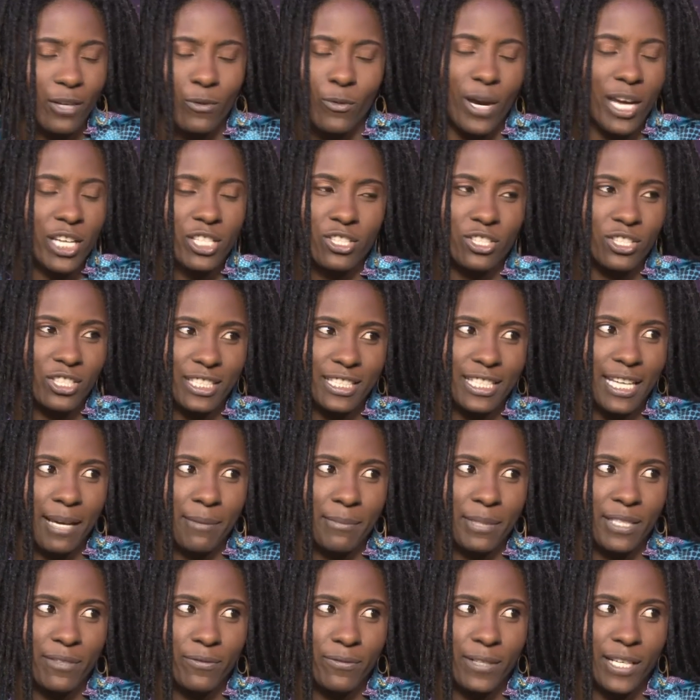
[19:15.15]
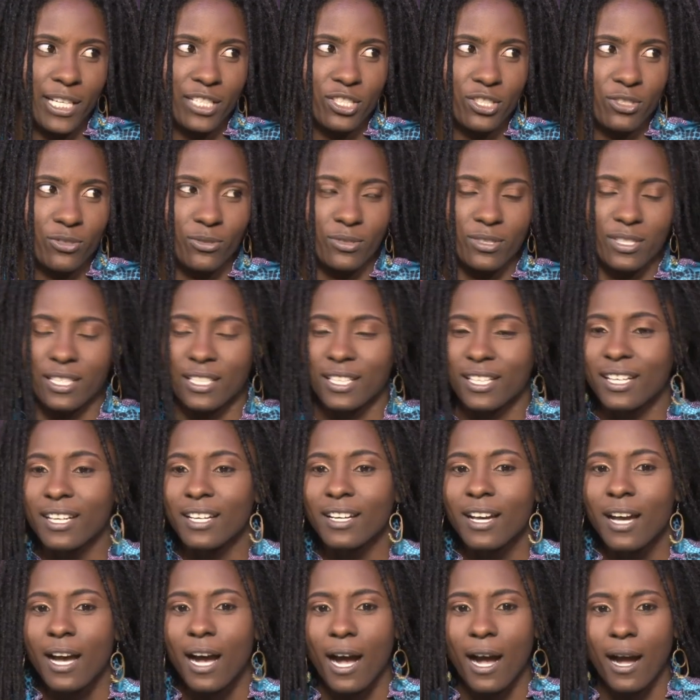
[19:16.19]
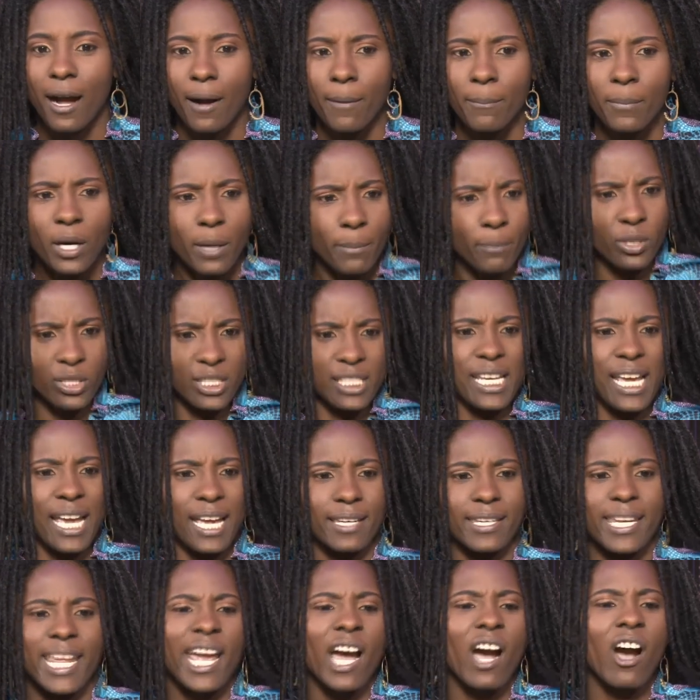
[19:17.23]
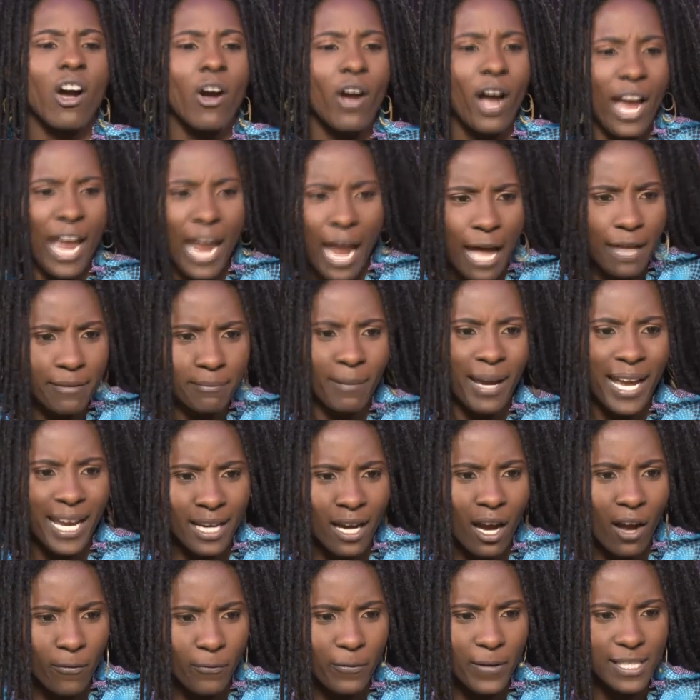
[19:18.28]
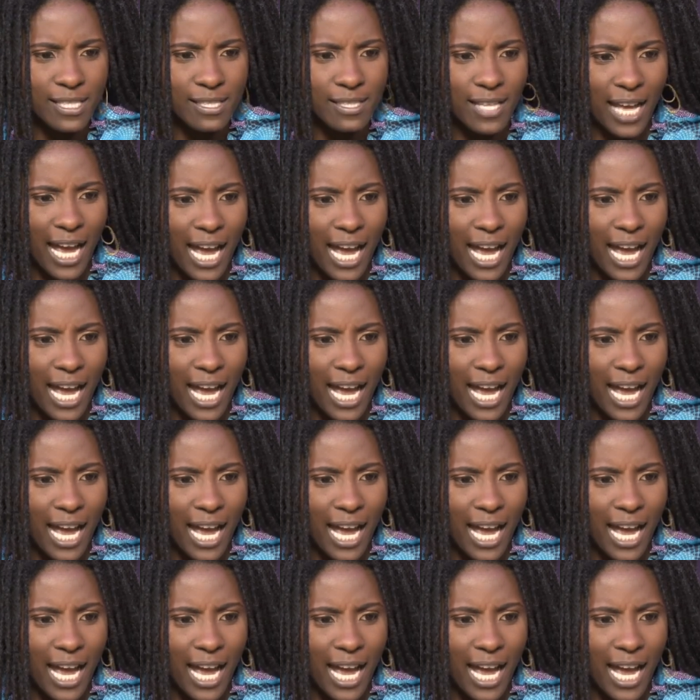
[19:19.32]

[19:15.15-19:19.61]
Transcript: Why shouldn't I be in flat shoes? But yeah, they are at my office.